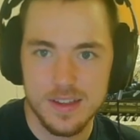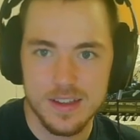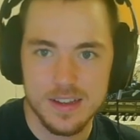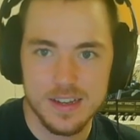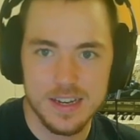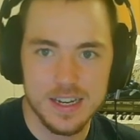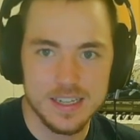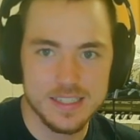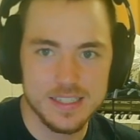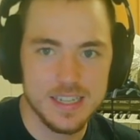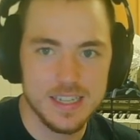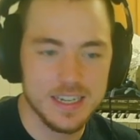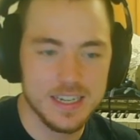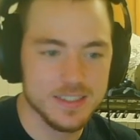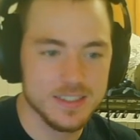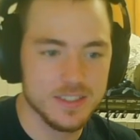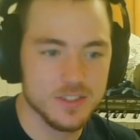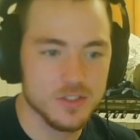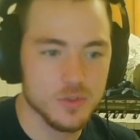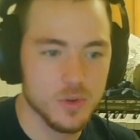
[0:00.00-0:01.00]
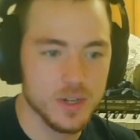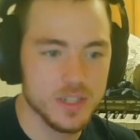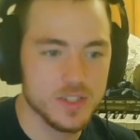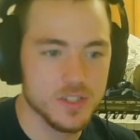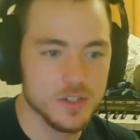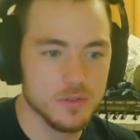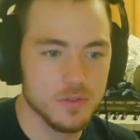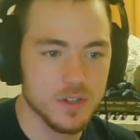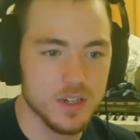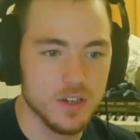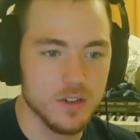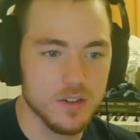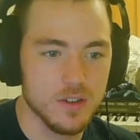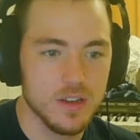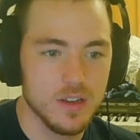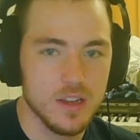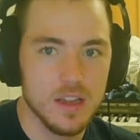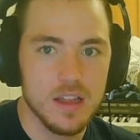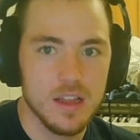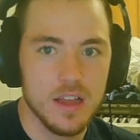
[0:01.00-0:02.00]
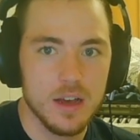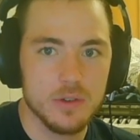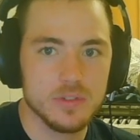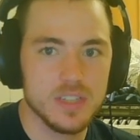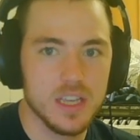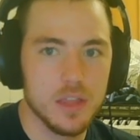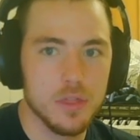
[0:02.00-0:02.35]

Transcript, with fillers: got Texas twice in a row. I was like